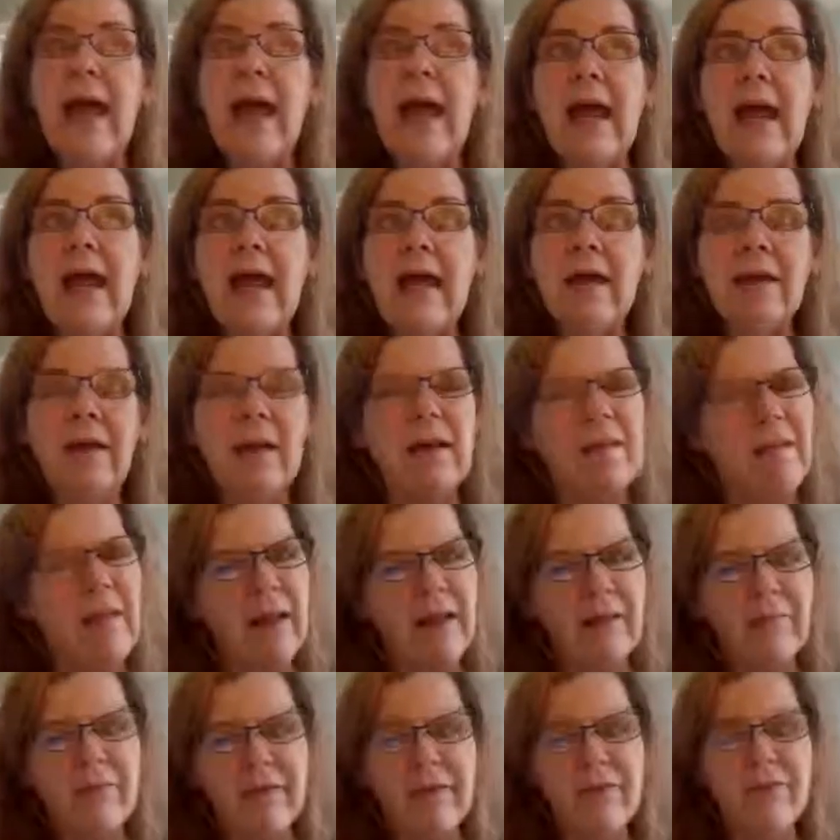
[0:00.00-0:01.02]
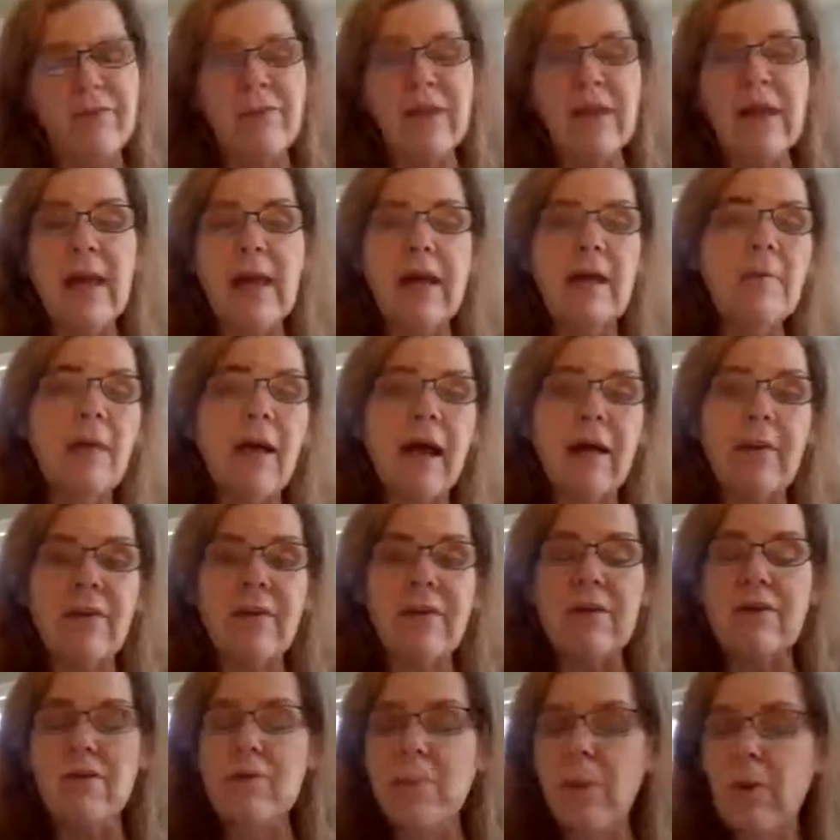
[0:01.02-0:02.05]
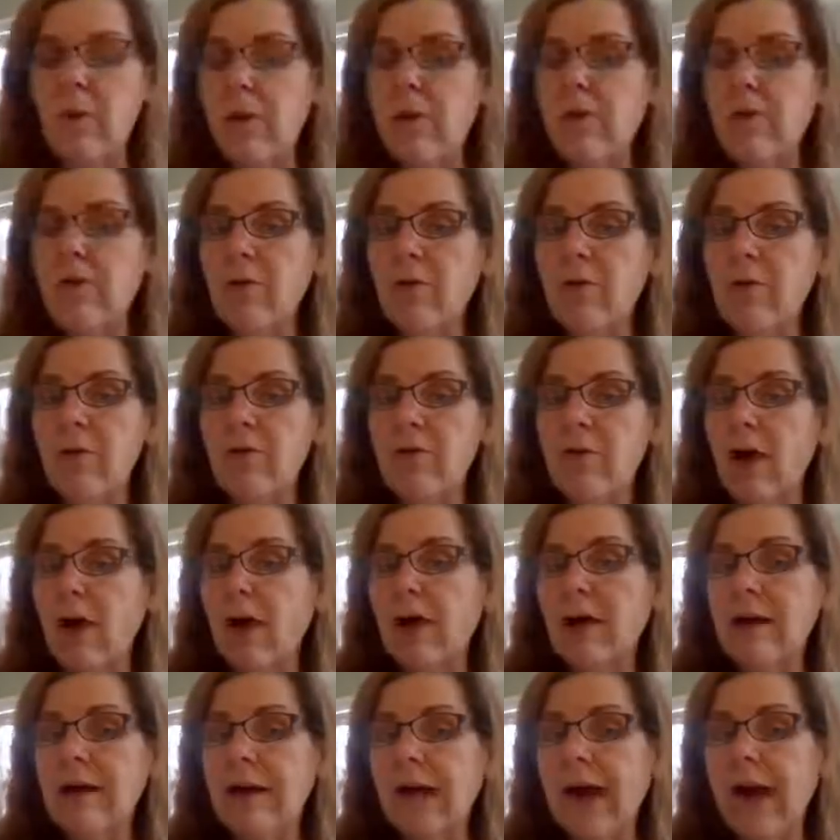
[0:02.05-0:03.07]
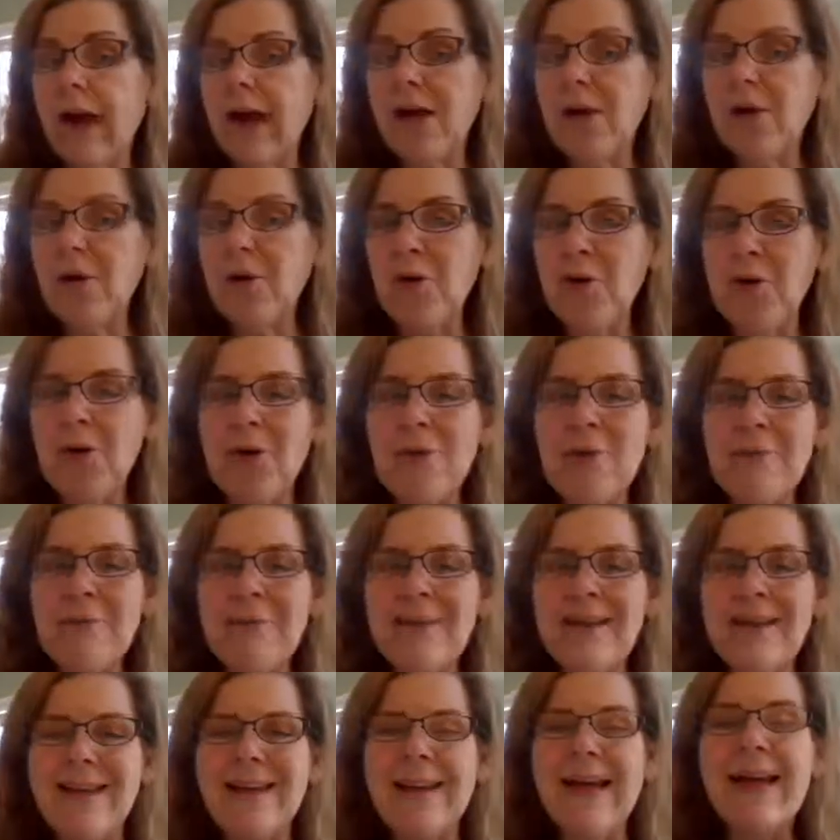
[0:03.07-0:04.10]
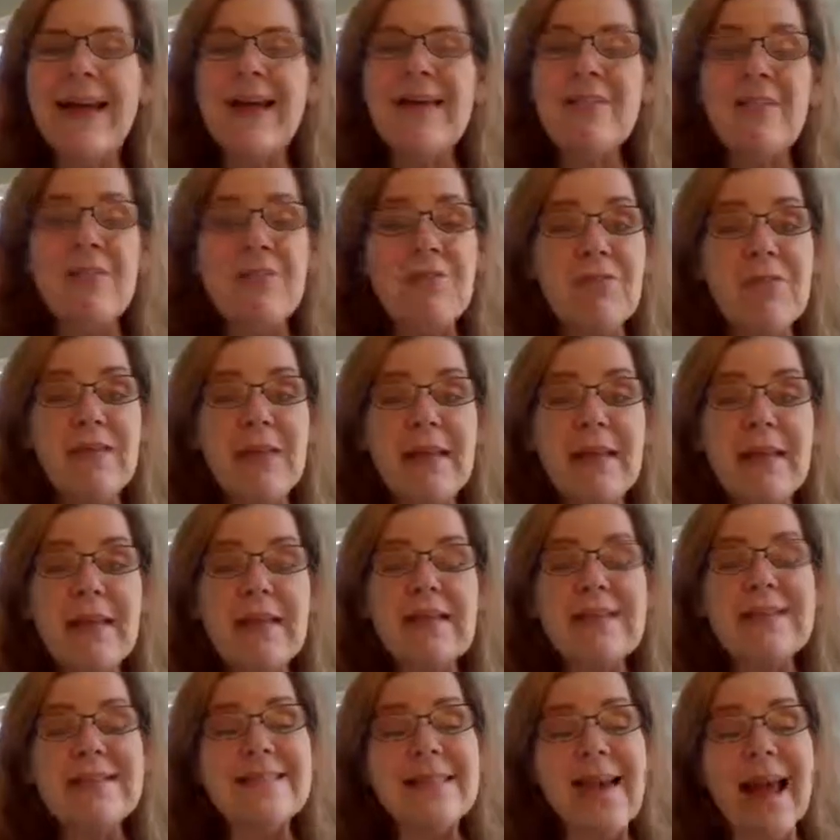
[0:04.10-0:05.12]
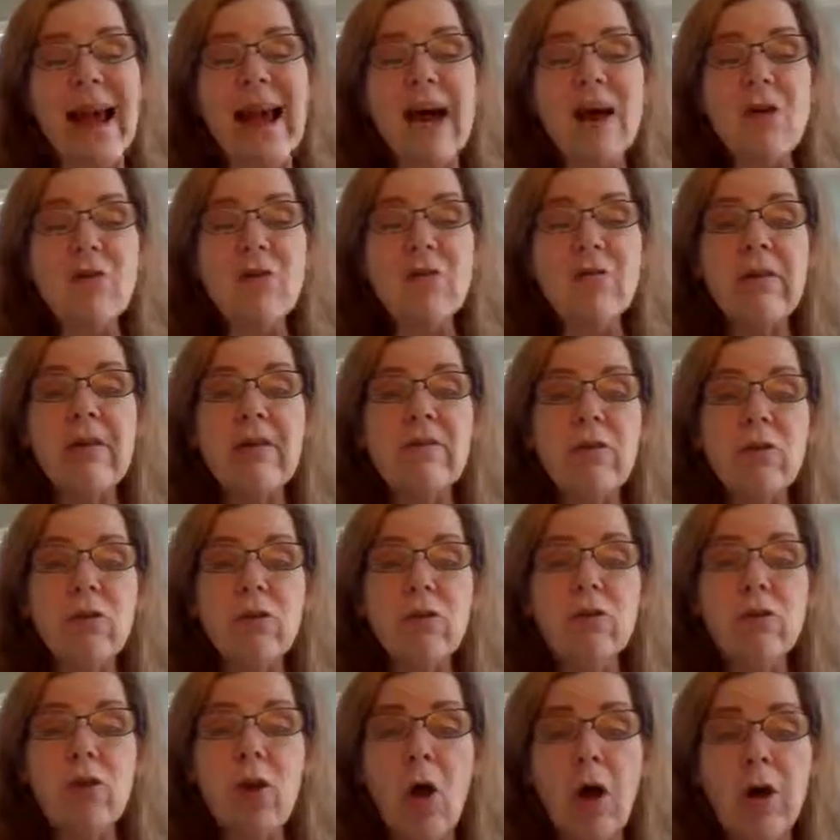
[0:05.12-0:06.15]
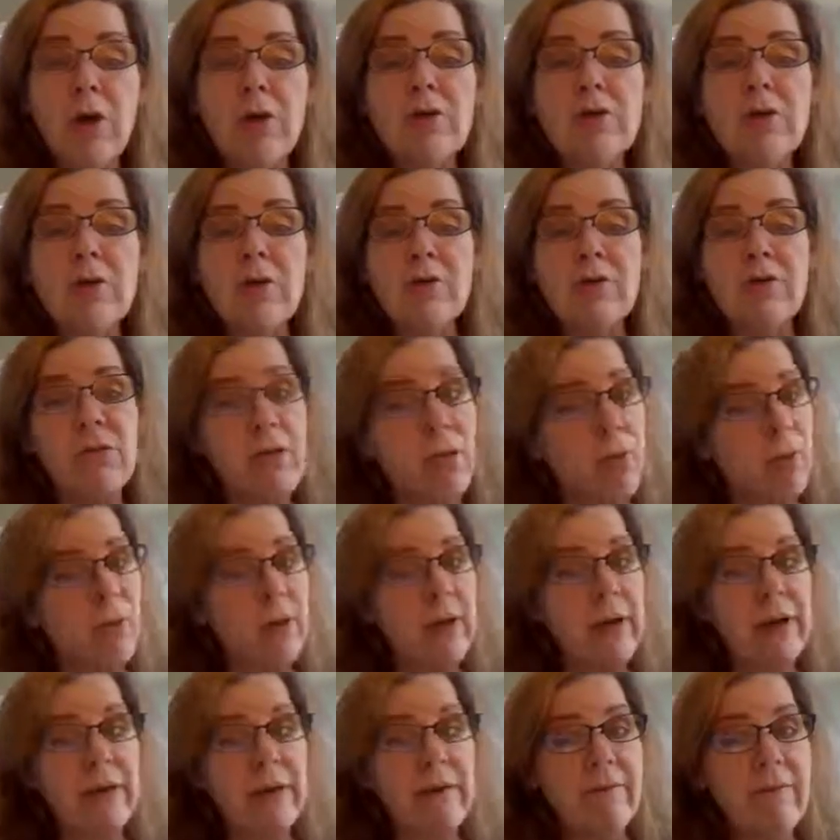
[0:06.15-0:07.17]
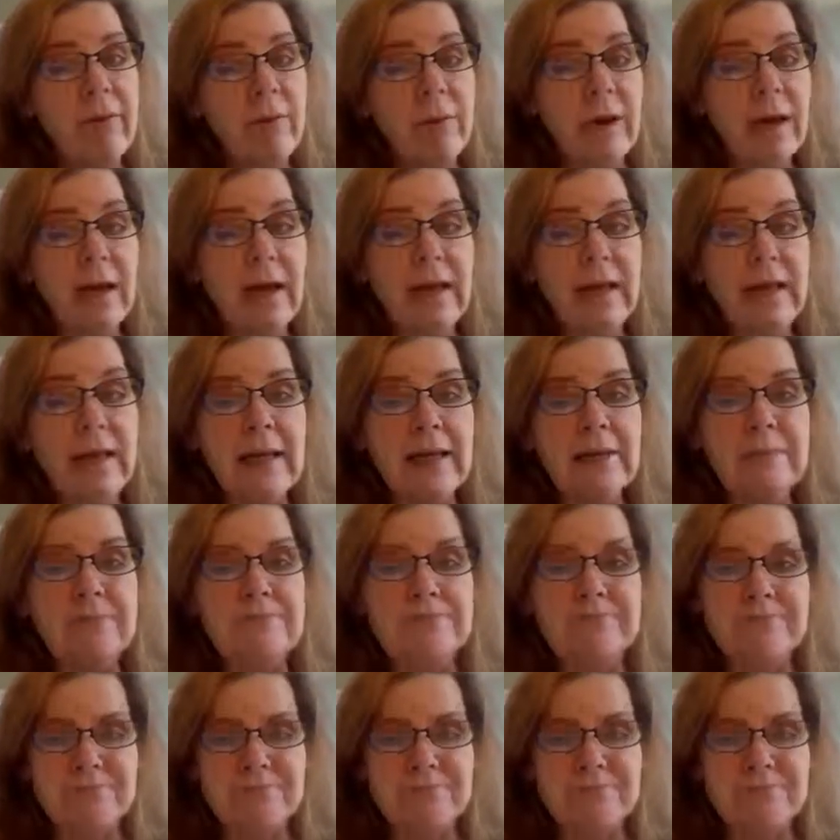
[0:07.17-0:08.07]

And a lot of us forget about this, but whether we're dog, cat, or human, the skin is actually the largest organ of the body.